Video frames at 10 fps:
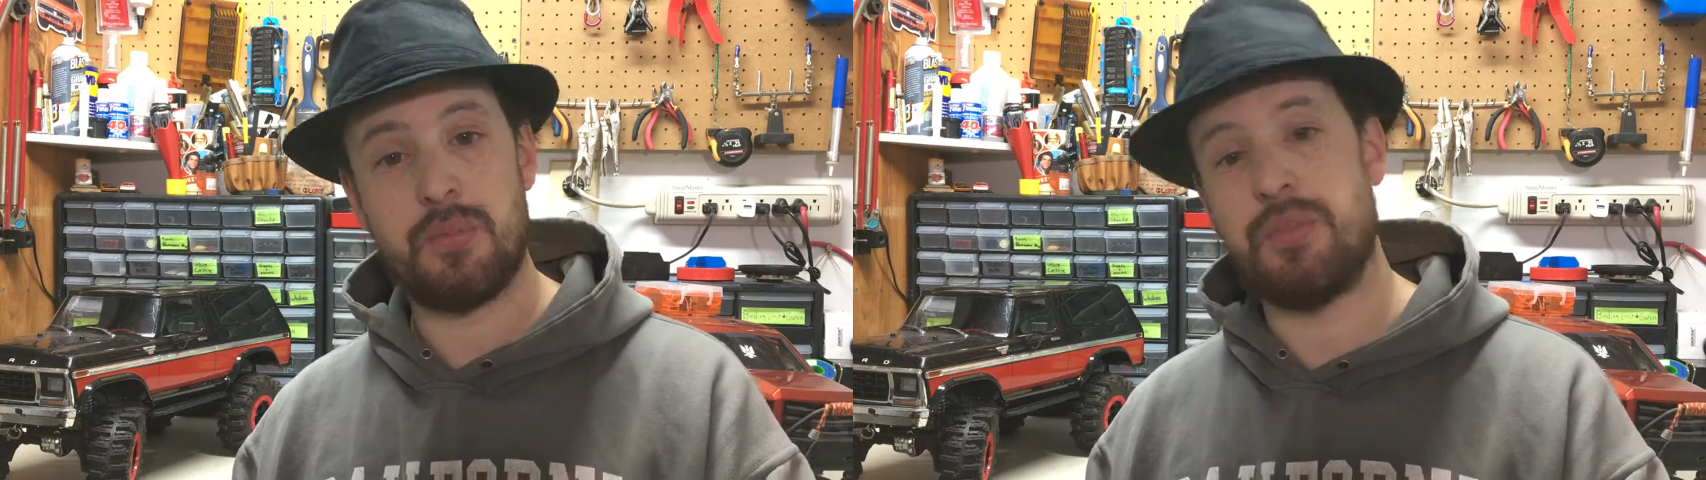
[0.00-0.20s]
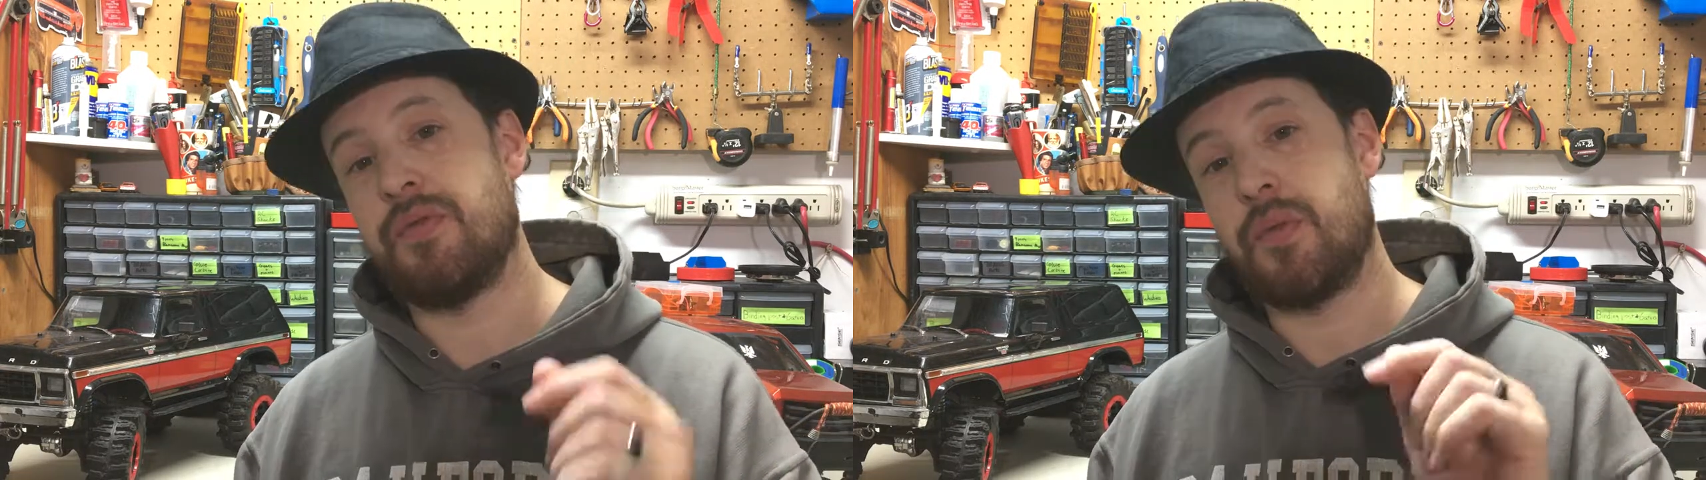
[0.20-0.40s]

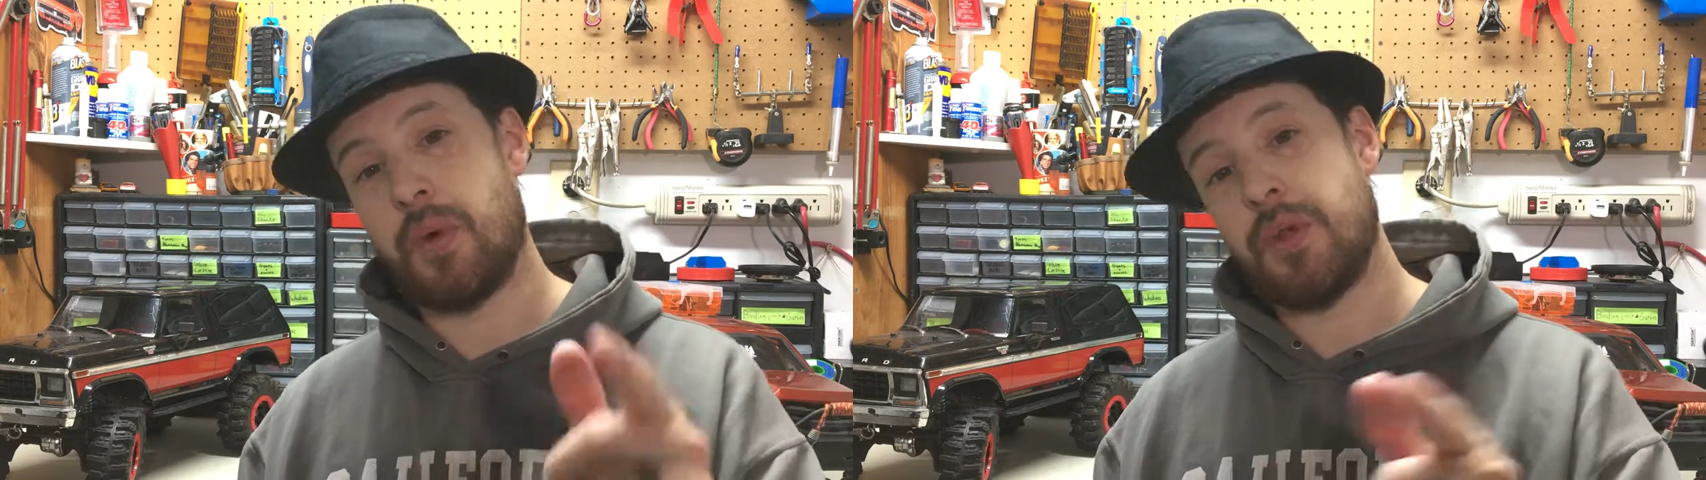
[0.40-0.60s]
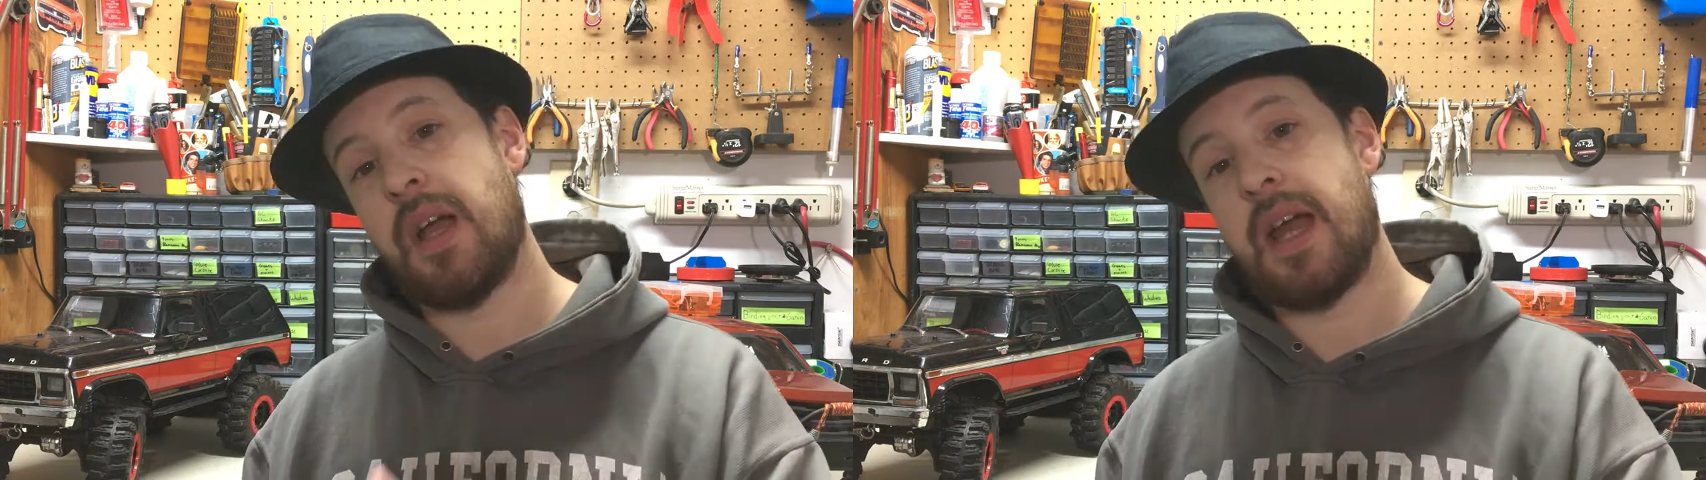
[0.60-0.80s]

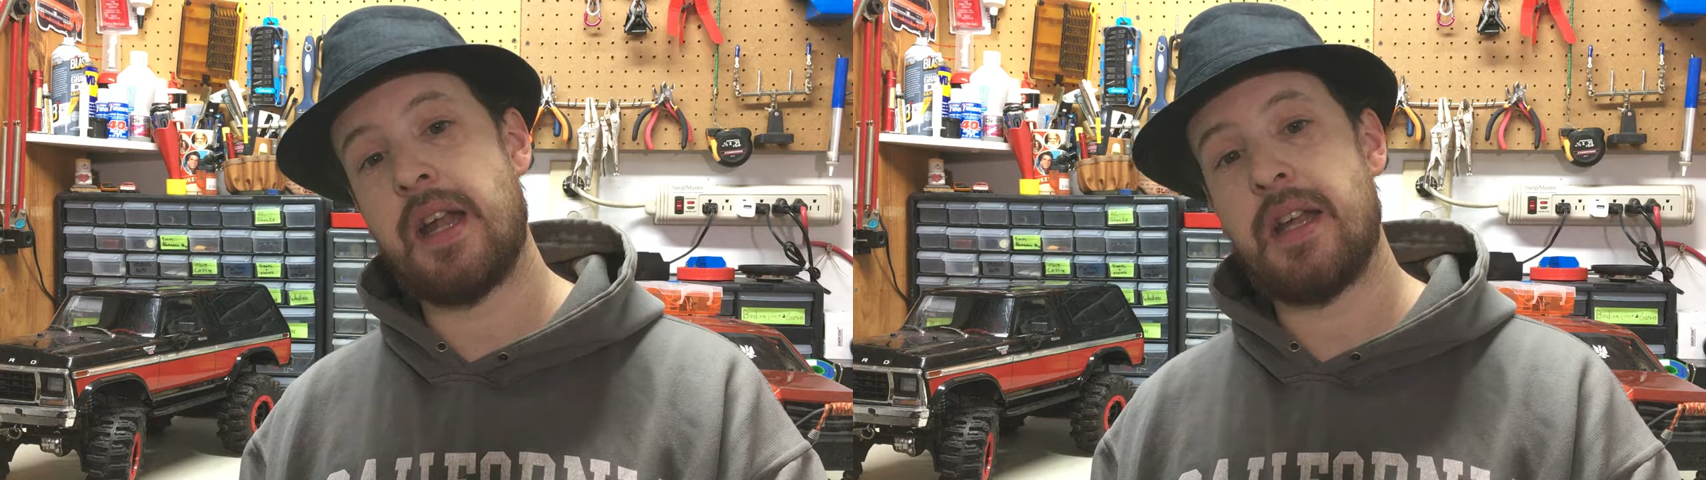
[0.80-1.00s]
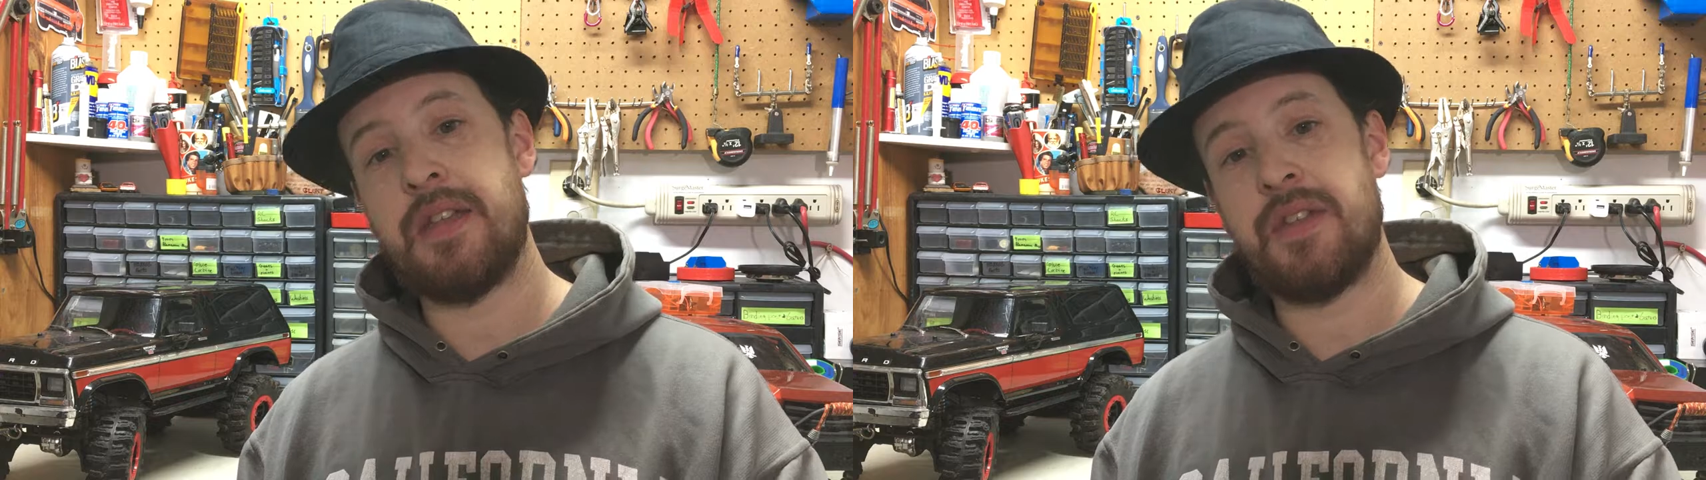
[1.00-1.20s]
before you
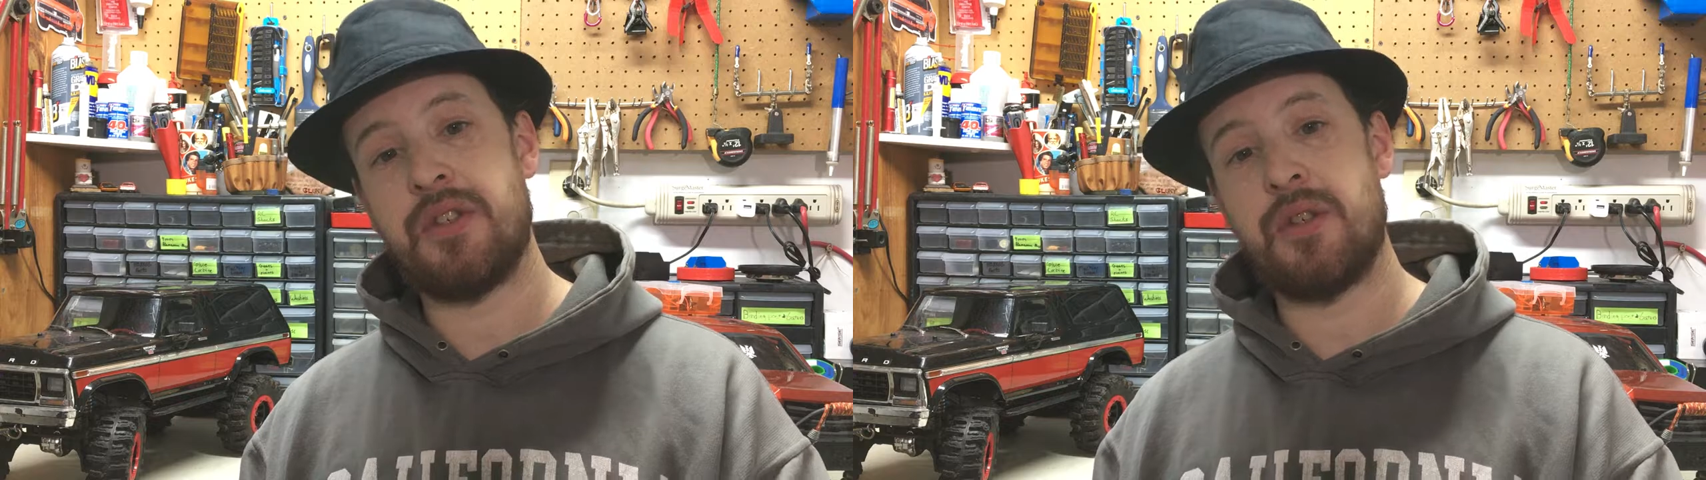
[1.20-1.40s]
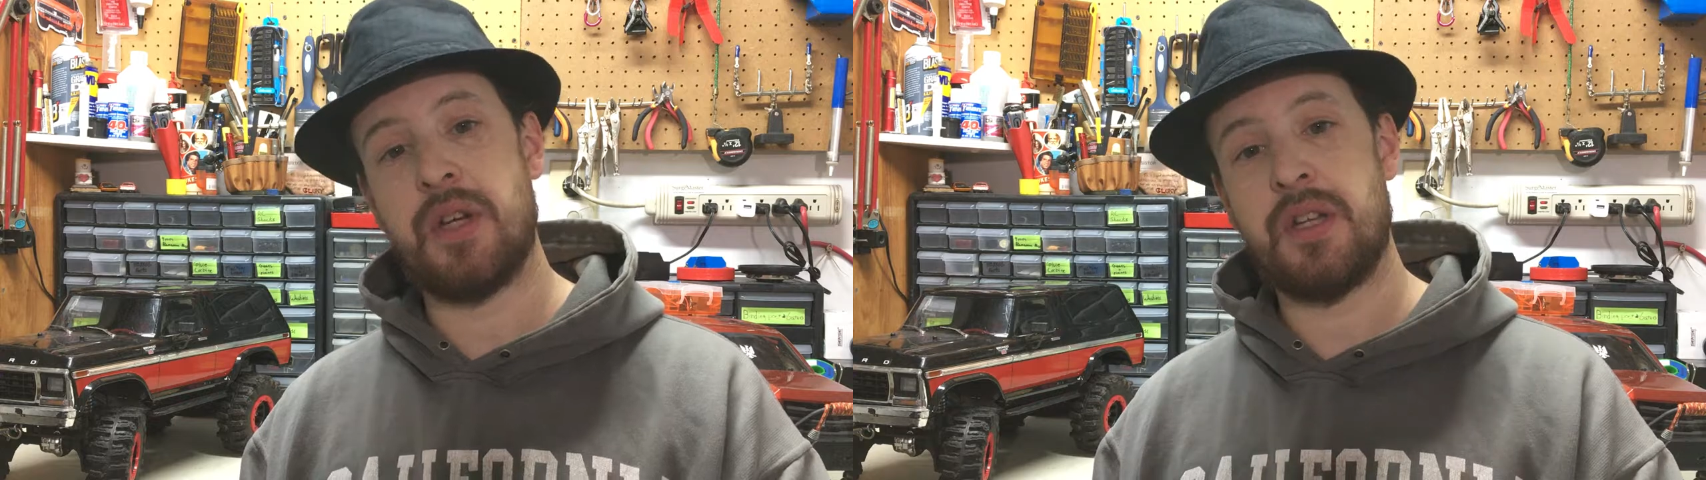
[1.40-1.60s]
added
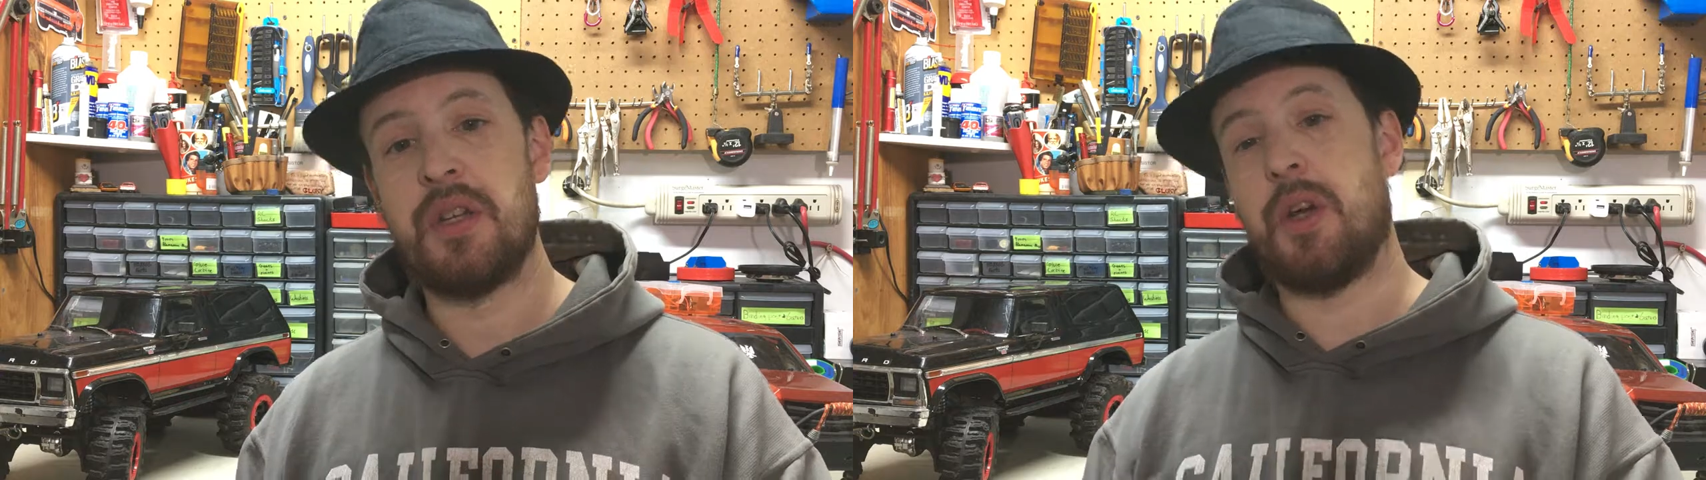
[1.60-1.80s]
anything to it?